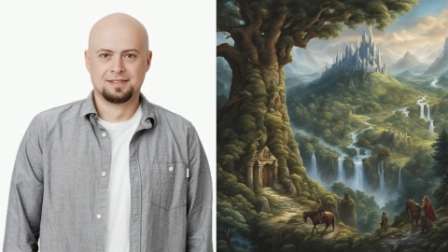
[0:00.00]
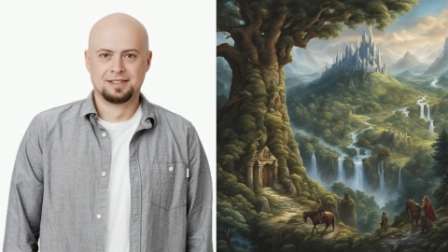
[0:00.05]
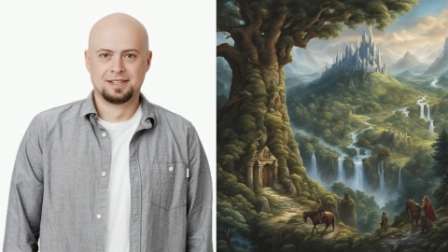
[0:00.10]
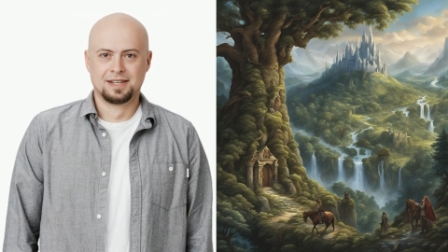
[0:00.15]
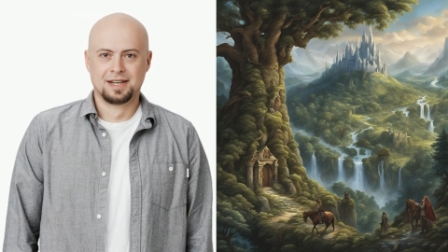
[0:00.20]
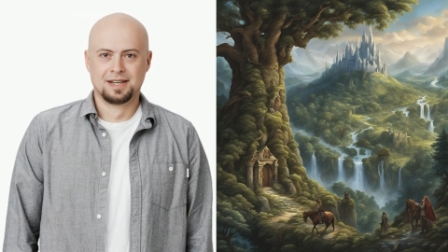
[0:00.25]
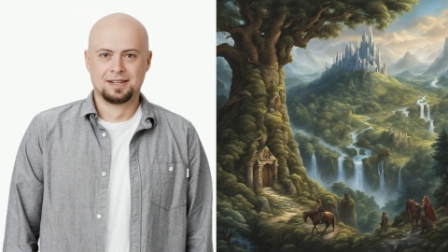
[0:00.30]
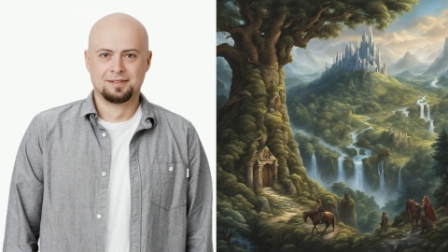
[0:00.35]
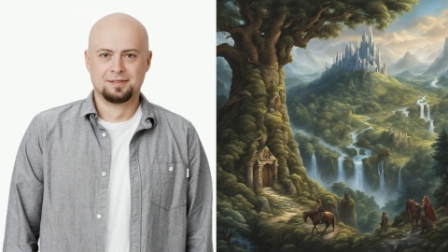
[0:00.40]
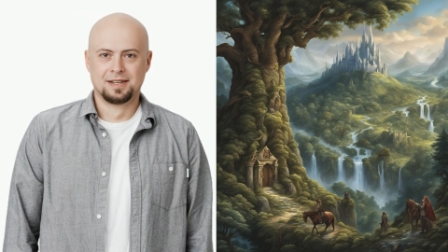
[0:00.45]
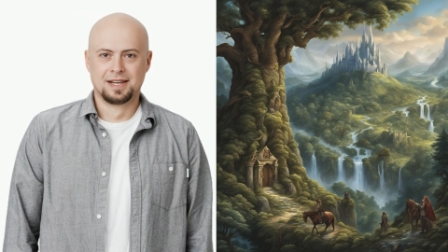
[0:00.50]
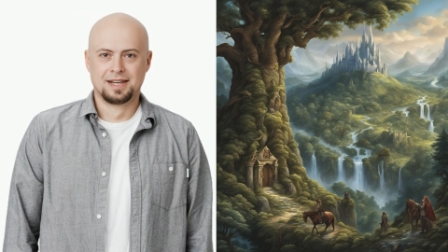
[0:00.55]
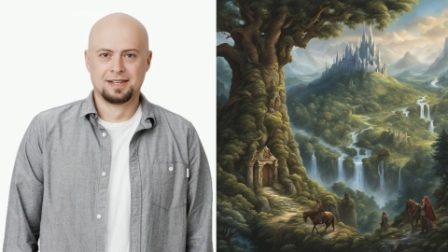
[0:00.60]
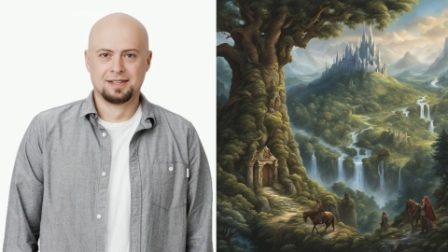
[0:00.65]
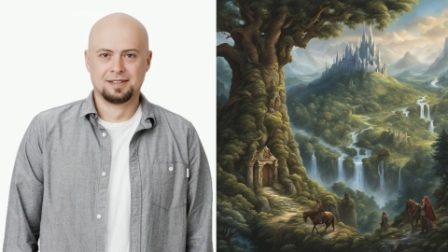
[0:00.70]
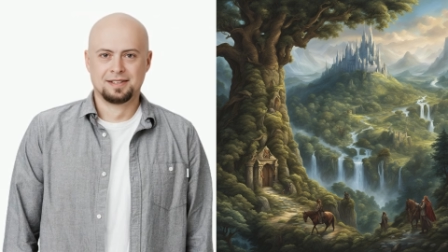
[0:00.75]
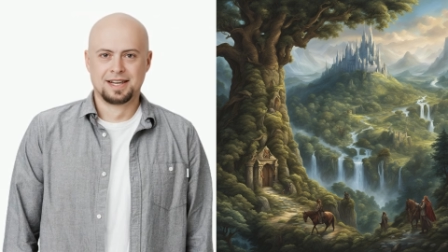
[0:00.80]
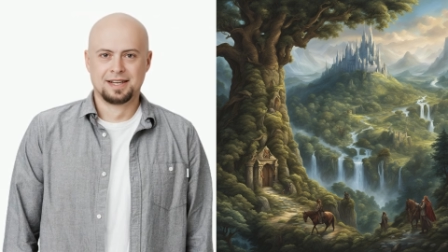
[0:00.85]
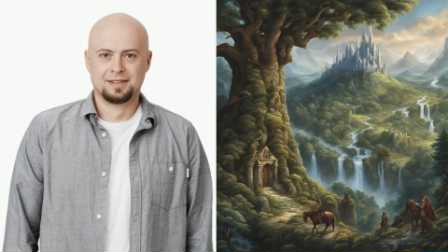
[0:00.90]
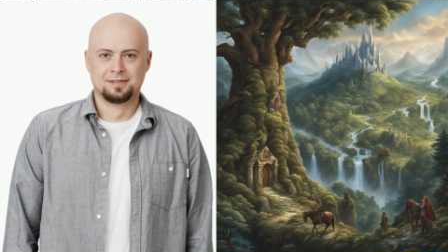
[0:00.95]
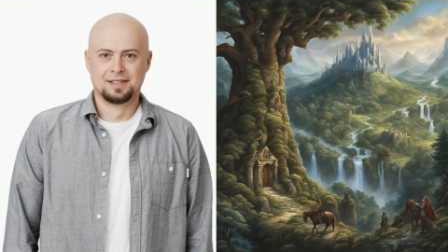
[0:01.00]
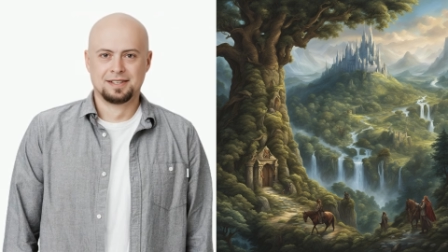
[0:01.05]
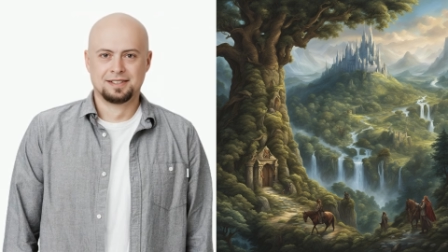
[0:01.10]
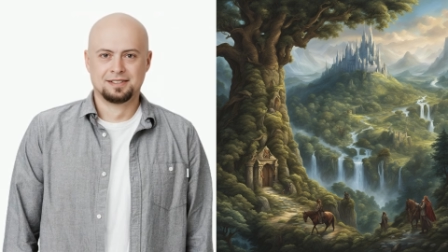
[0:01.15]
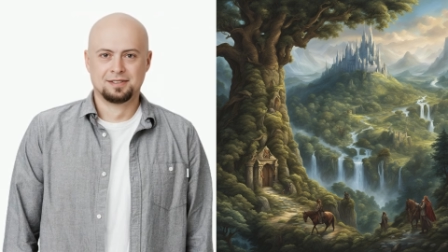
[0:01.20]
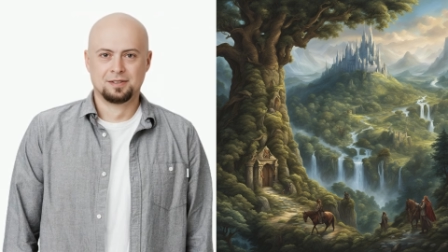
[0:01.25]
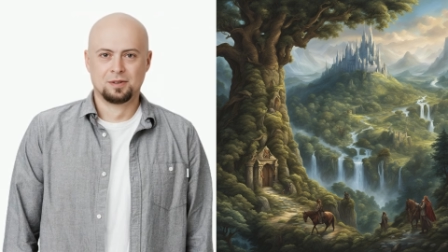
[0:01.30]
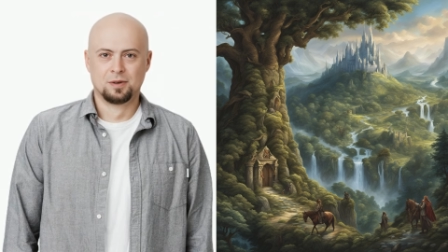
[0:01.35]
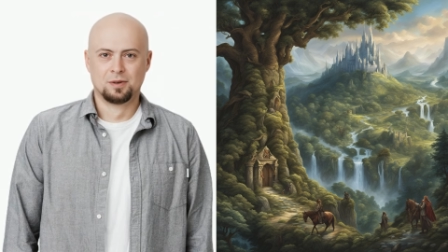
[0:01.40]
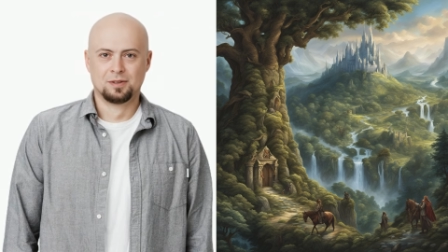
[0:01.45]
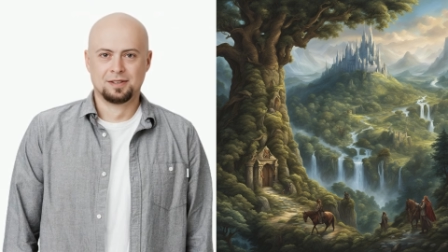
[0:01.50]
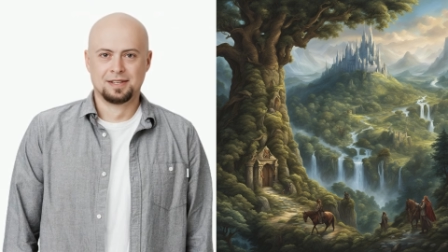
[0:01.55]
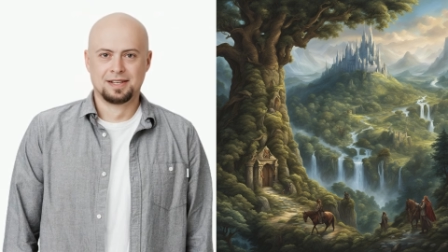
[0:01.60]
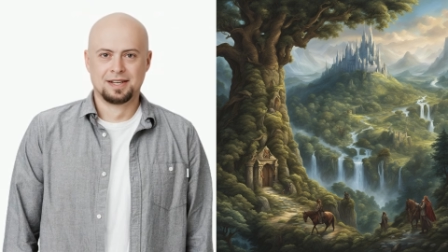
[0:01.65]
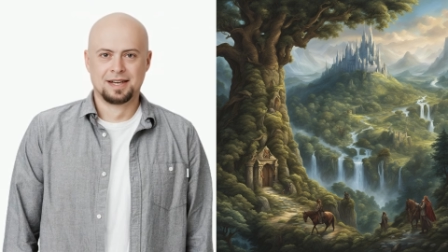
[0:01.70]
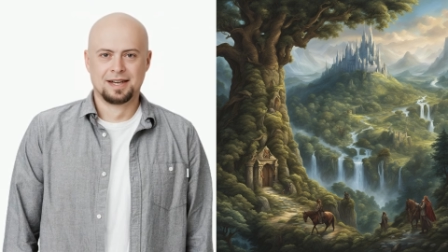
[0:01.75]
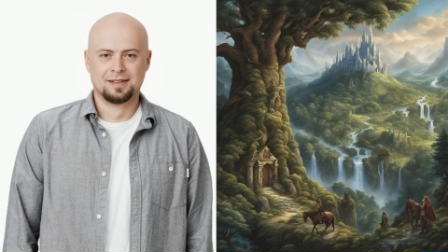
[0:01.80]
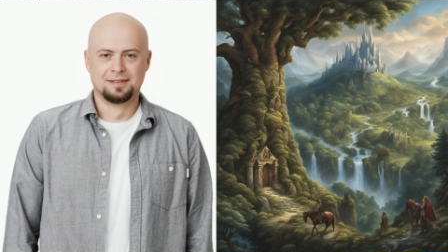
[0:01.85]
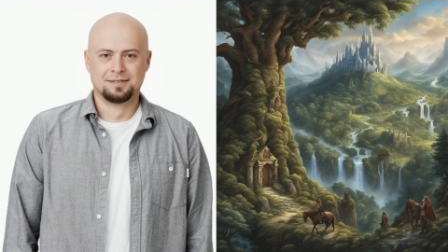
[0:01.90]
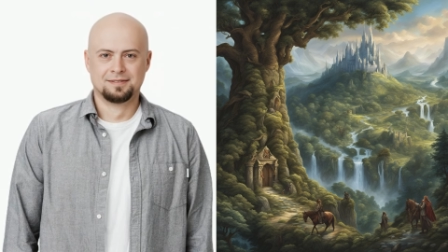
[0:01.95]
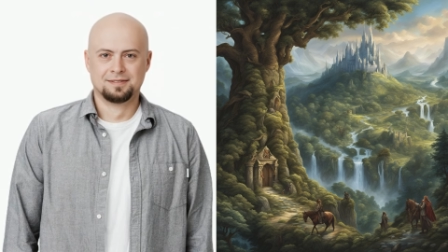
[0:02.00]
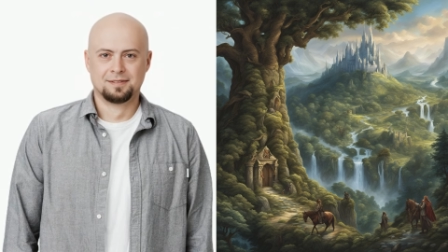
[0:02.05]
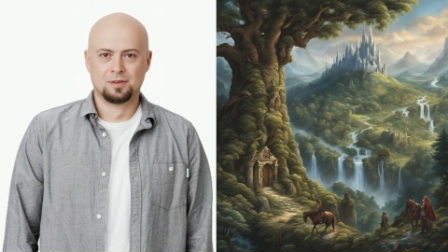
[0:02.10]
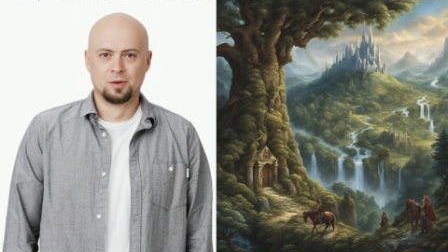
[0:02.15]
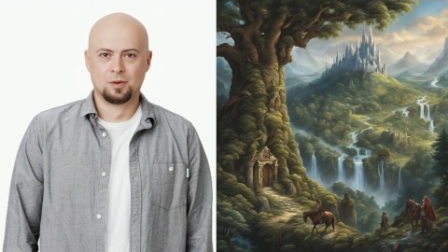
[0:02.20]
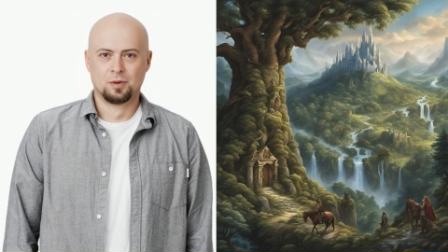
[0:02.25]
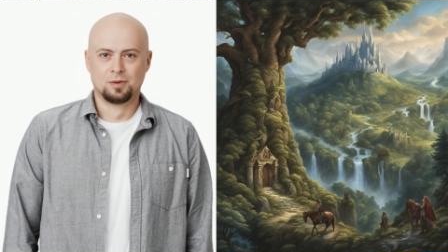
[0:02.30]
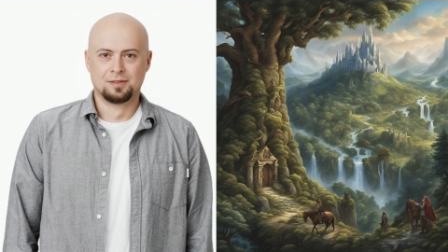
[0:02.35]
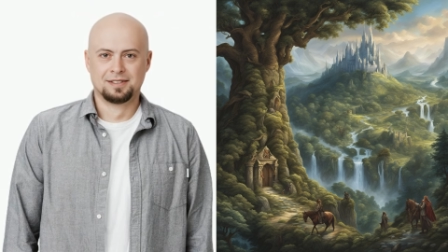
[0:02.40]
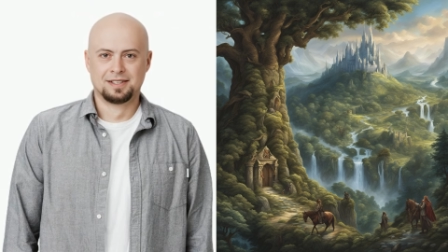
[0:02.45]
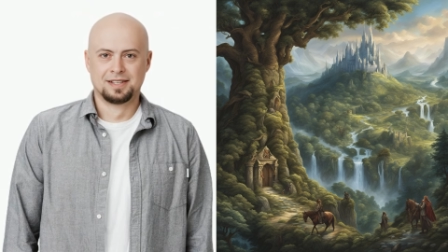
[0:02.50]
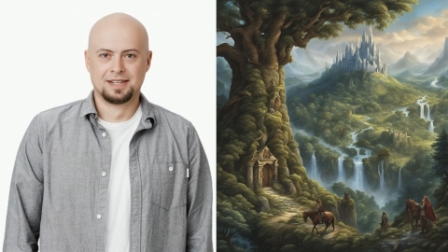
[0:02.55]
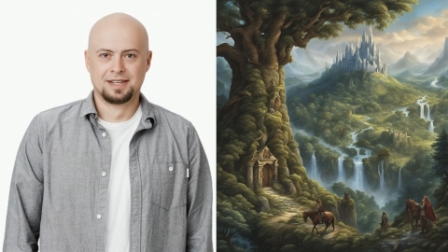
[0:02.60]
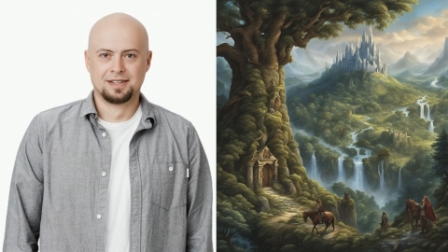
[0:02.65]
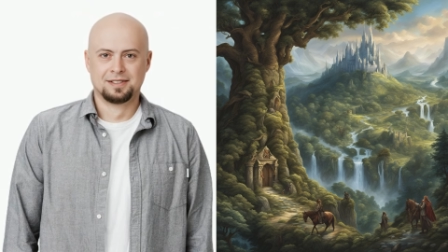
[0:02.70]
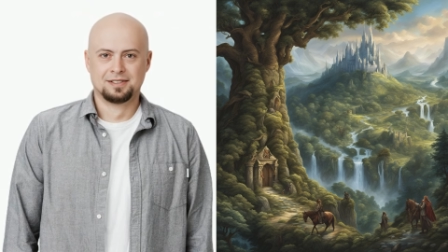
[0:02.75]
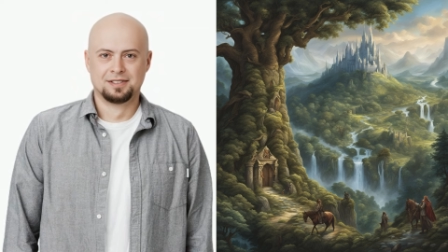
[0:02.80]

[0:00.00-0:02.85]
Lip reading: Lyra, Erindor, and Thorn